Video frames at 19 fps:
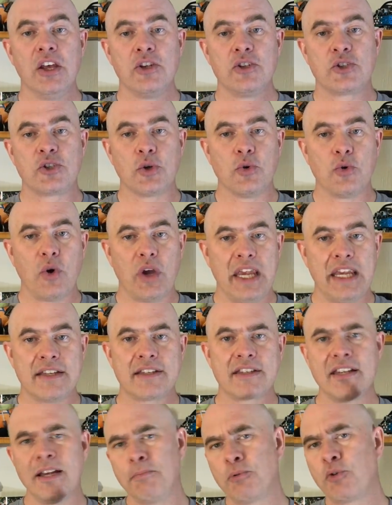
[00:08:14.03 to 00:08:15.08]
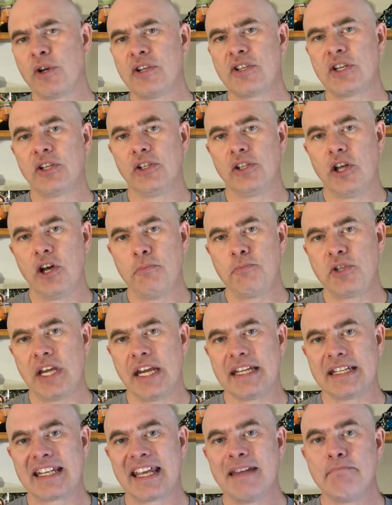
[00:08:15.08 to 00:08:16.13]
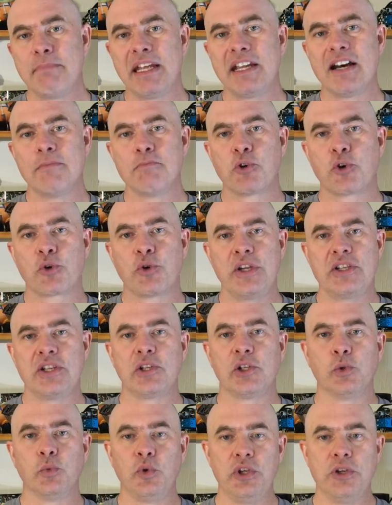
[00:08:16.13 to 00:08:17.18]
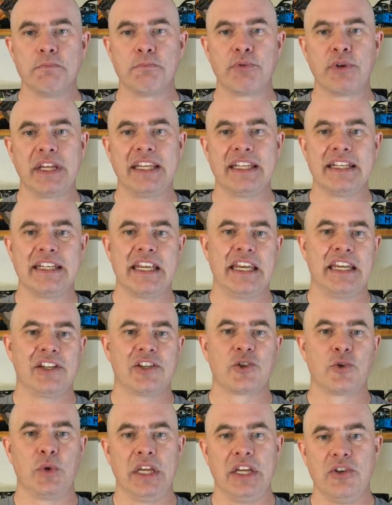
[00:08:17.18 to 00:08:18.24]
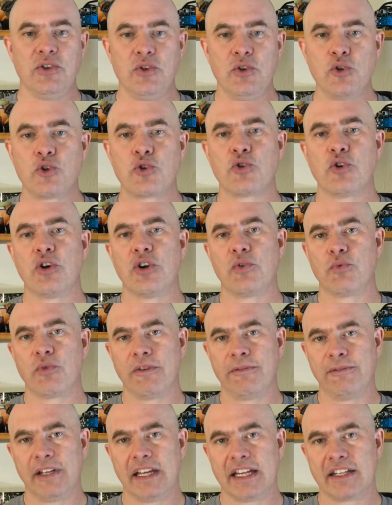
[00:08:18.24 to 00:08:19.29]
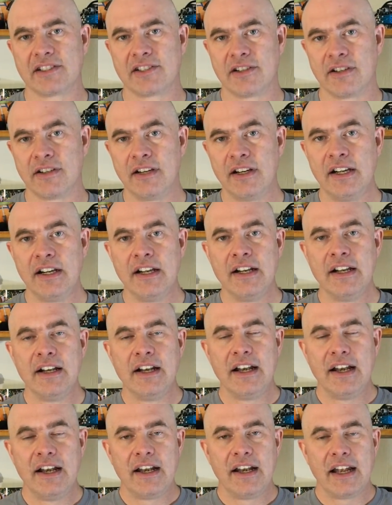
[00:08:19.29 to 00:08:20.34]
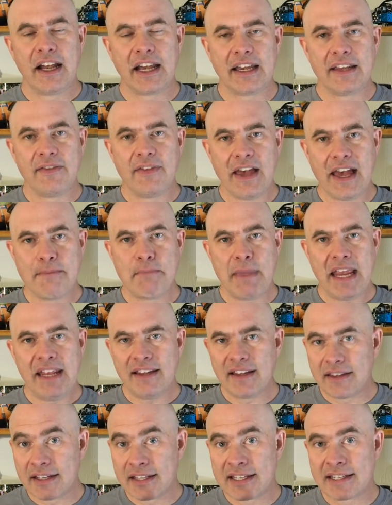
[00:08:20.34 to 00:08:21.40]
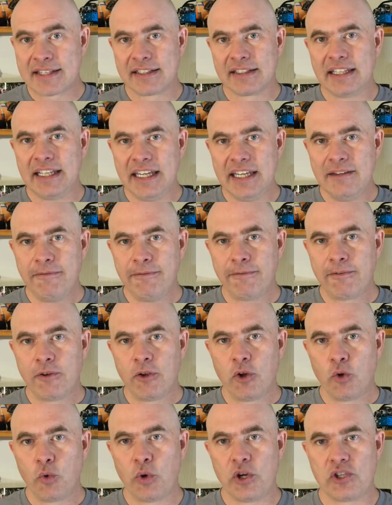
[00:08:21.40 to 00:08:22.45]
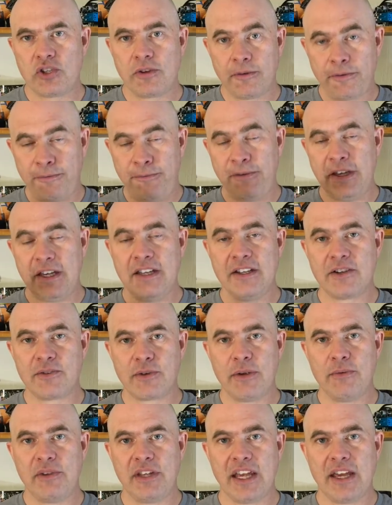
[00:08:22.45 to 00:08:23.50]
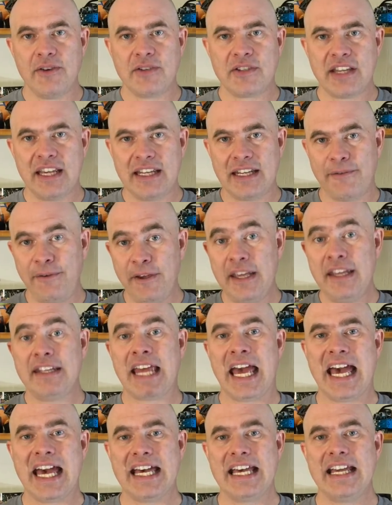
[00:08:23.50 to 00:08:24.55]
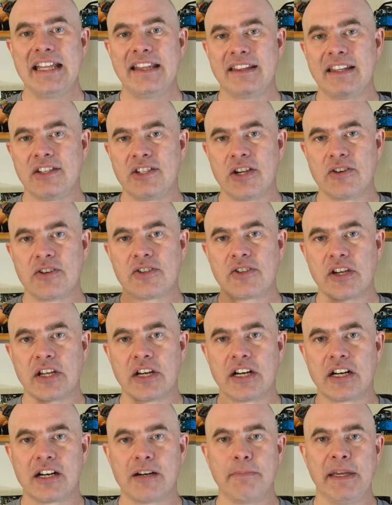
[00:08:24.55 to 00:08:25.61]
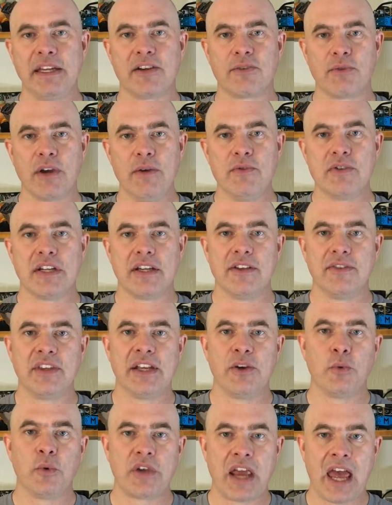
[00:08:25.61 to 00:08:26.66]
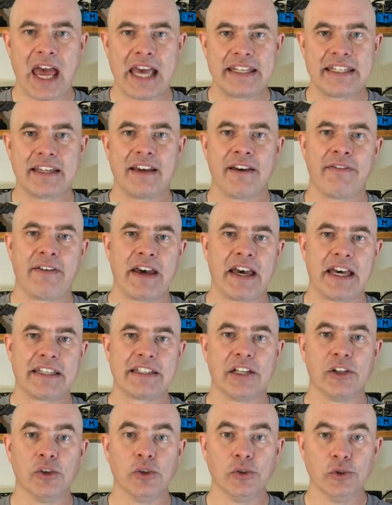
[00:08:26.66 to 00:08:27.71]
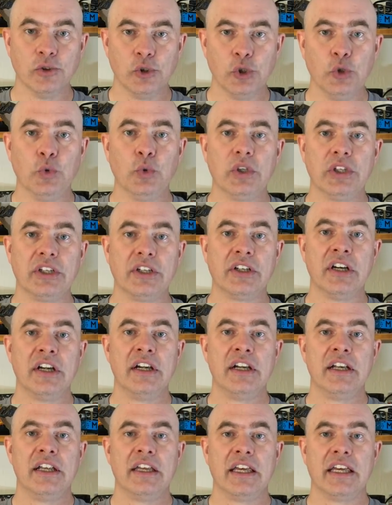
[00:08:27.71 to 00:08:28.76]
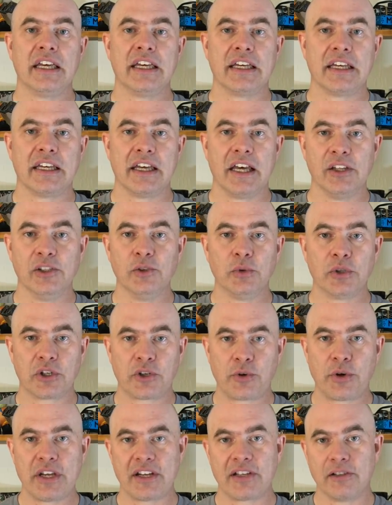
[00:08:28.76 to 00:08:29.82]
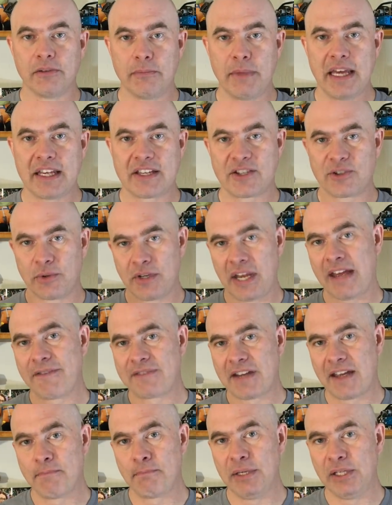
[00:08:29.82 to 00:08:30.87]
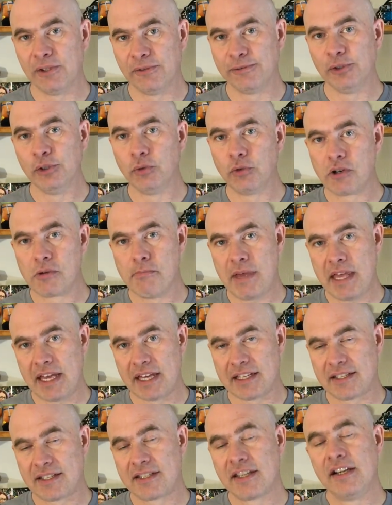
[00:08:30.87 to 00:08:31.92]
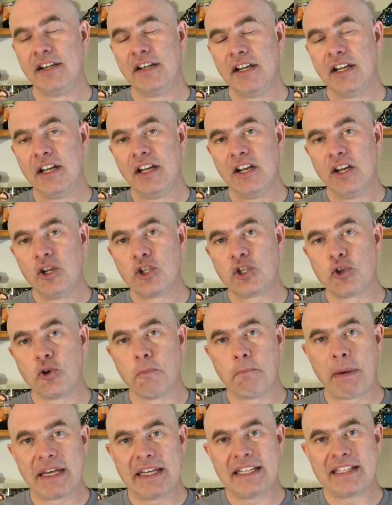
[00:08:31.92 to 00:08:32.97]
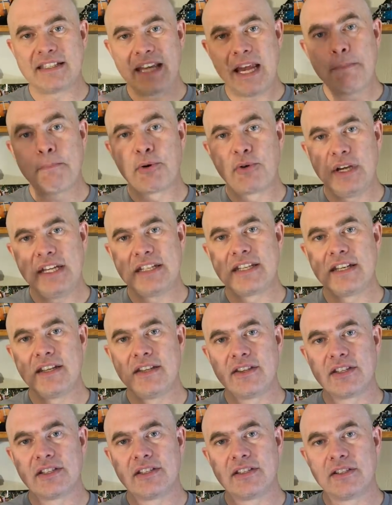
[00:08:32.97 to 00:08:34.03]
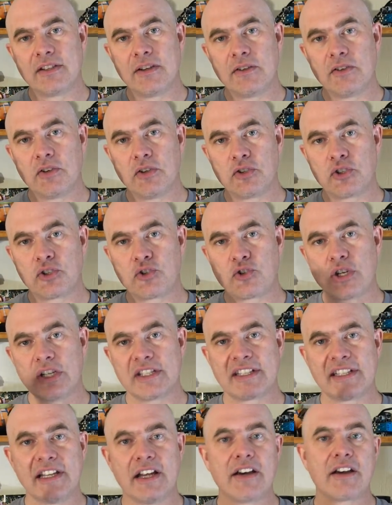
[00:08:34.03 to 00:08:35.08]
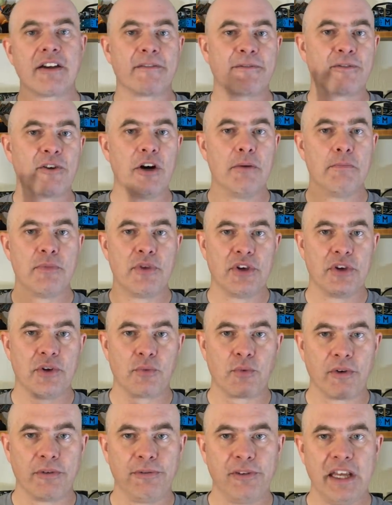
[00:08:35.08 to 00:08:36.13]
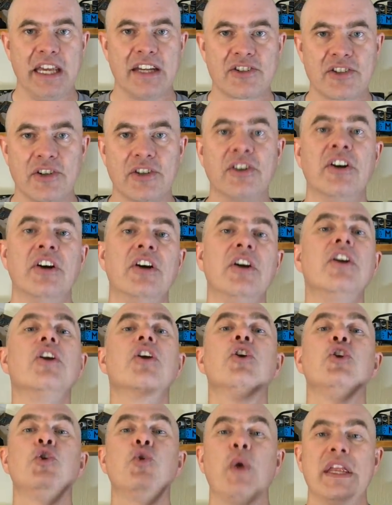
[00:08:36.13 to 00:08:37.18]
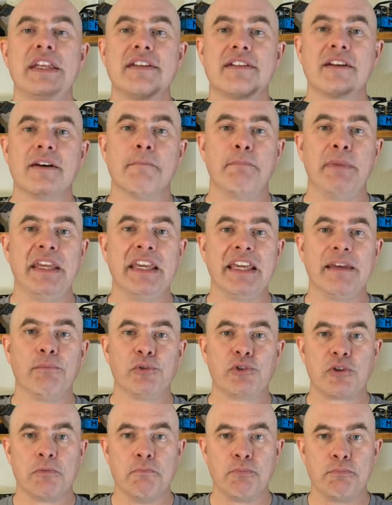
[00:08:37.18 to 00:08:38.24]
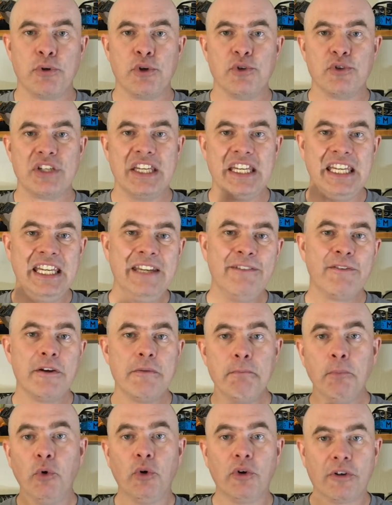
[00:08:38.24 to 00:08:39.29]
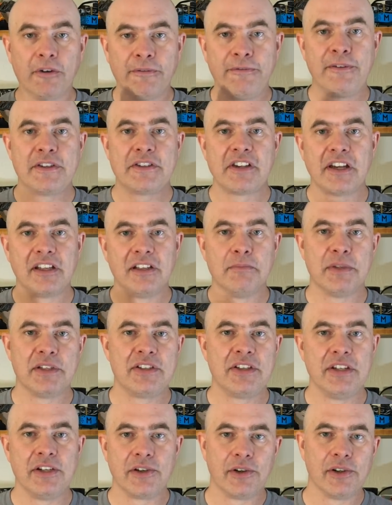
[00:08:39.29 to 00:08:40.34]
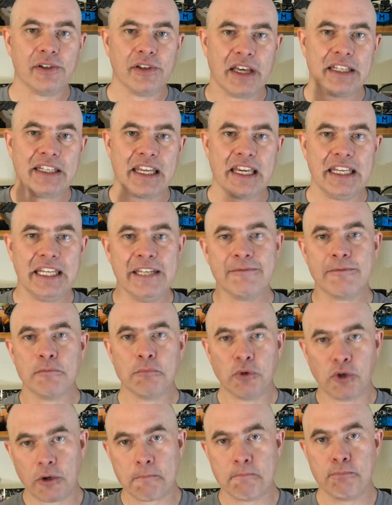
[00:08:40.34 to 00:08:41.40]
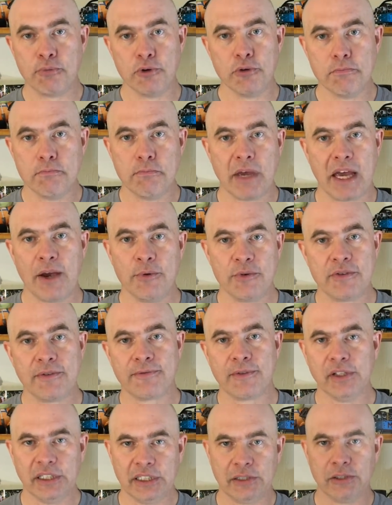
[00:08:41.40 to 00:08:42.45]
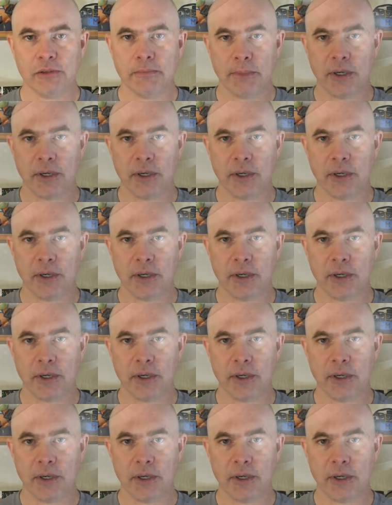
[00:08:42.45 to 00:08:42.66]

so a subcritical object can become critical when you bring it next to a neutron reflector. And that meant that the sleeve which fit in around the outside, if it had had the tungsten carbide around it, then it would had to have had lower uh, a lower critical mass, or it would have to be of lower mass. So by separating the slug from the reflector, you ended up being able to put even more fissile material and get even more boom out of the little